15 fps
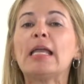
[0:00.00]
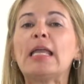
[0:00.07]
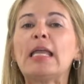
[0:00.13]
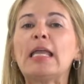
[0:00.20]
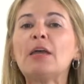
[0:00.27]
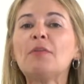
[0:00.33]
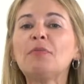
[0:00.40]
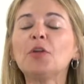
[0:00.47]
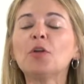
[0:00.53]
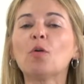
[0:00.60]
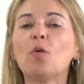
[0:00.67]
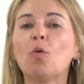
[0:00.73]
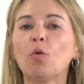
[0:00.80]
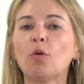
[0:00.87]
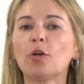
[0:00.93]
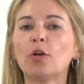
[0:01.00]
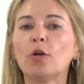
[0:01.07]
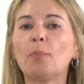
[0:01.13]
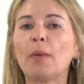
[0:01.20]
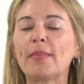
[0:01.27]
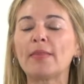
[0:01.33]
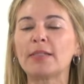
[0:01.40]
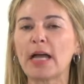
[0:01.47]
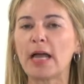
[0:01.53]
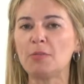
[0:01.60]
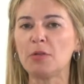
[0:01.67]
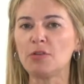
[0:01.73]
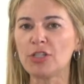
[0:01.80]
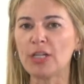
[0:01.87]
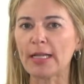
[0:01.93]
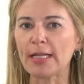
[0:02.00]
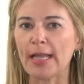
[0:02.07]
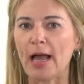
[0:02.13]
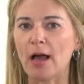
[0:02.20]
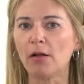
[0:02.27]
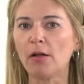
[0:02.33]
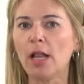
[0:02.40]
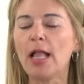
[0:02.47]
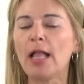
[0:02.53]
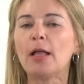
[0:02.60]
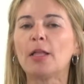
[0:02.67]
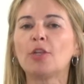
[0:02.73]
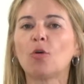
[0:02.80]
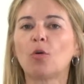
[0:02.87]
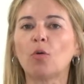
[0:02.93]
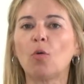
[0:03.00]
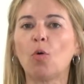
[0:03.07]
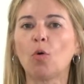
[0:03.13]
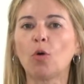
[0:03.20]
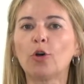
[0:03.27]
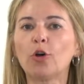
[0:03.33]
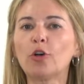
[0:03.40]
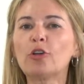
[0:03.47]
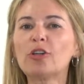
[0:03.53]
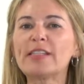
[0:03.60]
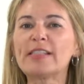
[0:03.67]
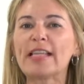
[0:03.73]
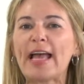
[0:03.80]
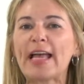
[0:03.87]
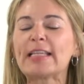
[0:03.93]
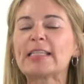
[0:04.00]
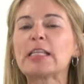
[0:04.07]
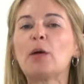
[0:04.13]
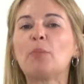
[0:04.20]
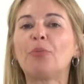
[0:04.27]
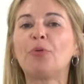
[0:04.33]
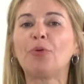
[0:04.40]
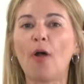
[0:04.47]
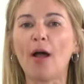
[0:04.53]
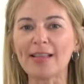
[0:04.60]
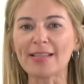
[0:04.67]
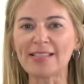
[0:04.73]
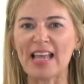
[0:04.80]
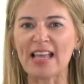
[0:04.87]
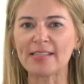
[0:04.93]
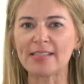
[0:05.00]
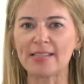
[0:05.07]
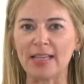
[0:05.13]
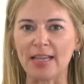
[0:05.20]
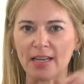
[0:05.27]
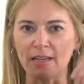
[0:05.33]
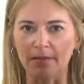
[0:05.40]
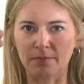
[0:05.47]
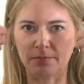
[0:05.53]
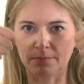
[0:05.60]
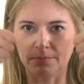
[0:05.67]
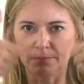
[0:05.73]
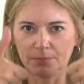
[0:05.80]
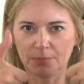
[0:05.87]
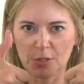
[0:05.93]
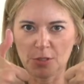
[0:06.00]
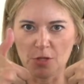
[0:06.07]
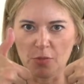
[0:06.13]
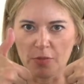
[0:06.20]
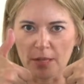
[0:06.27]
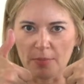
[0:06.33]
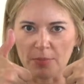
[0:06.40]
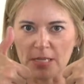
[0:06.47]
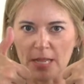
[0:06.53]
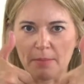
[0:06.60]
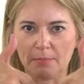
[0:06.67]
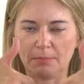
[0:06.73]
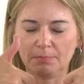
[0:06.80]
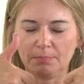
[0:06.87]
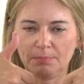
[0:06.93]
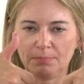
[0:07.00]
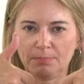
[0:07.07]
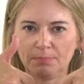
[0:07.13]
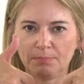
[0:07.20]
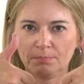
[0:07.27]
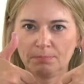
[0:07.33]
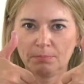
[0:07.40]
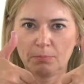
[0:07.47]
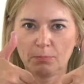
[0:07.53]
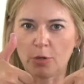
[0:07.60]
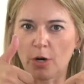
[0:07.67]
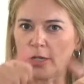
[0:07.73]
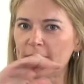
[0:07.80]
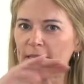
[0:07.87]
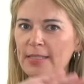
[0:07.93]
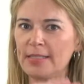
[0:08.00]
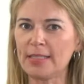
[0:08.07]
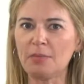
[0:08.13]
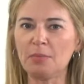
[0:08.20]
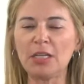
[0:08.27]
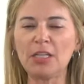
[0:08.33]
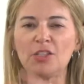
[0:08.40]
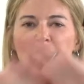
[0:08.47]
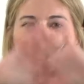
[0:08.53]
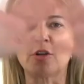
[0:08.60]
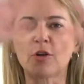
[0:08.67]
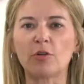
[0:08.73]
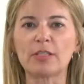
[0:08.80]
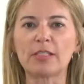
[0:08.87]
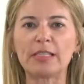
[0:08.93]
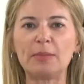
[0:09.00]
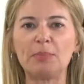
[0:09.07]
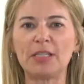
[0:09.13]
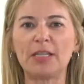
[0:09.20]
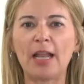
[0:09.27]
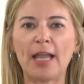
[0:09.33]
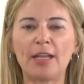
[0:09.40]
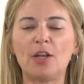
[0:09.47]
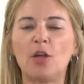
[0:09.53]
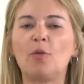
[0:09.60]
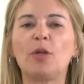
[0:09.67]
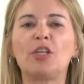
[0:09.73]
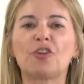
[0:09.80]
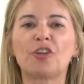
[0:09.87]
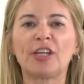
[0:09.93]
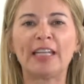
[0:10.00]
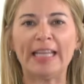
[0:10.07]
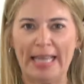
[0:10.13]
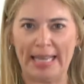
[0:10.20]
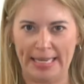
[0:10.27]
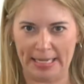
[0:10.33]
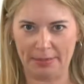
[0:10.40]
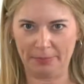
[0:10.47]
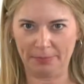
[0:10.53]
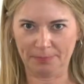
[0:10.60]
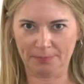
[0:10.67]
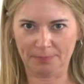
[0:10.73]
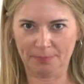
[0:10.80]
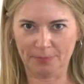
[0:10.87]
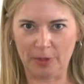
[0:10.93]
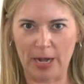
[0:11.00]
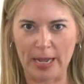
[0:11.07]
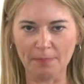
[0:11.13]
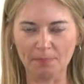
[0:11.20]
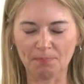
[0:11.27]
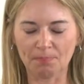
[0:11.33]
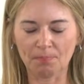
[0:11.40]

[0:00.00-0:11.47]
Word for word: If your order, by the time you check out, your order says processing two thumbs up. Processing means you can go to sleep tonight knowing you're going to get it, right?